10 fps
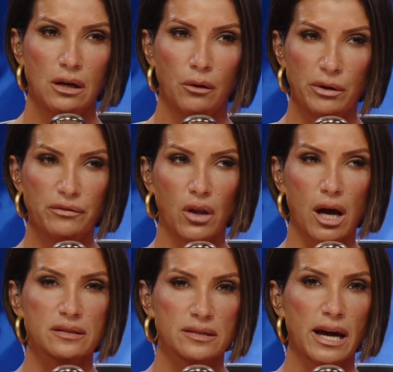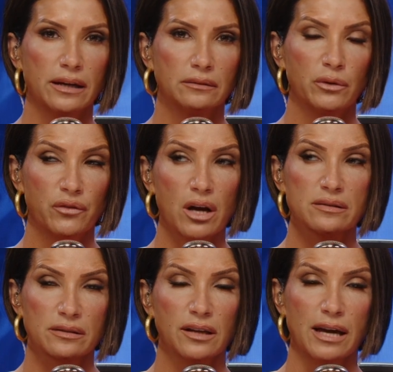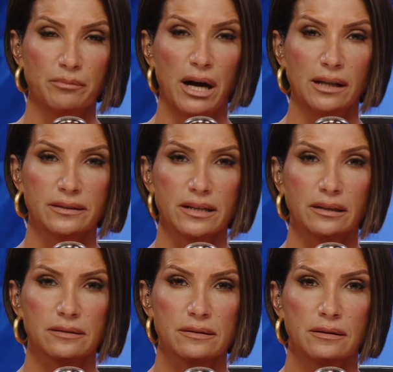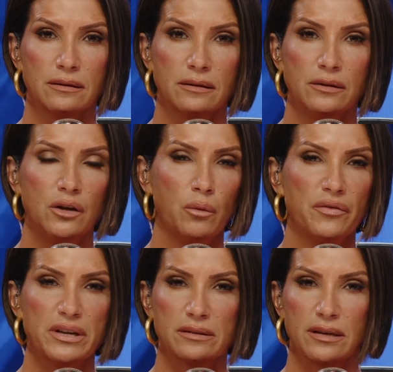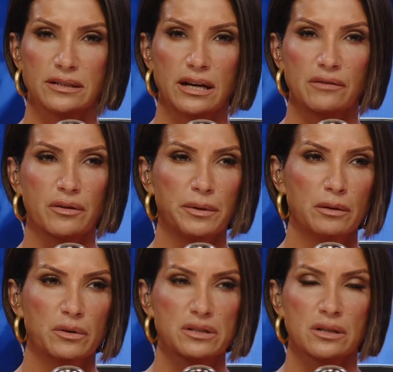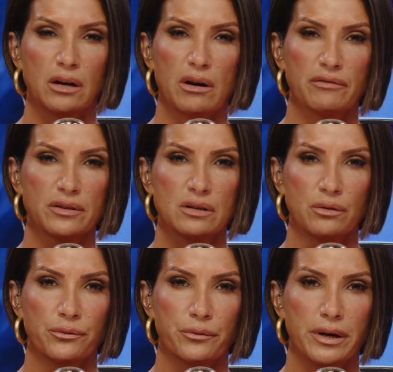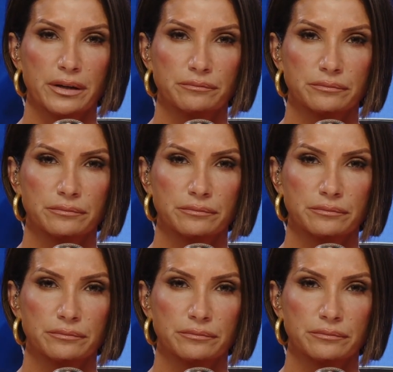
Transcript: We've lost that. We've lost it a lot in politics. No one thinks like that. Everybody wants to go out for the golden ring